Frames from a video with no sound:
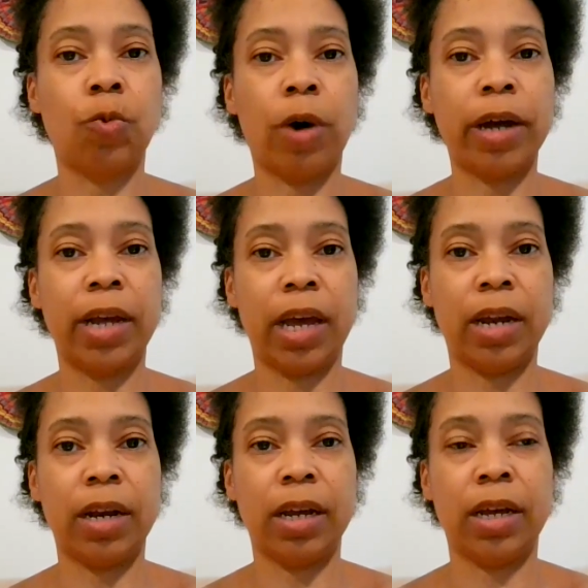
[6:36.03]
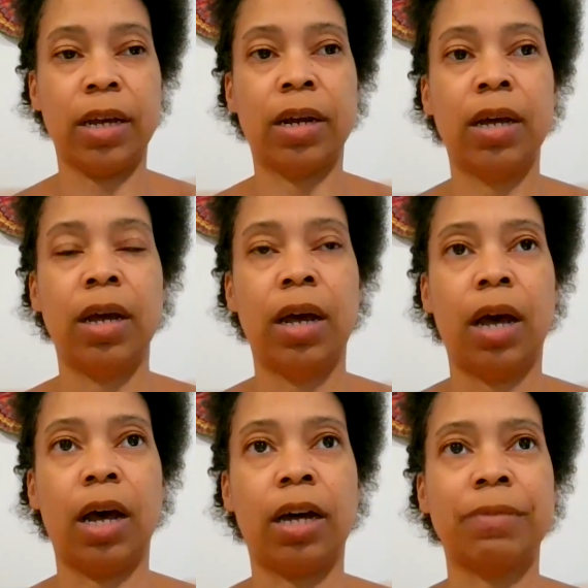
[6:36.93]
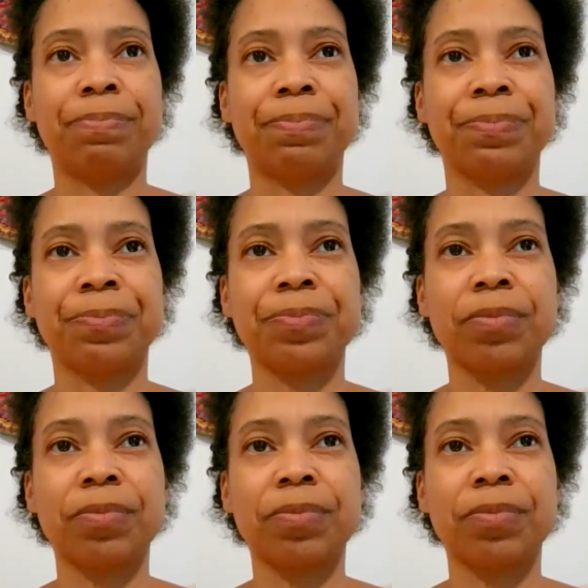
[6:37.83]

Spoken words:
want and need. Um,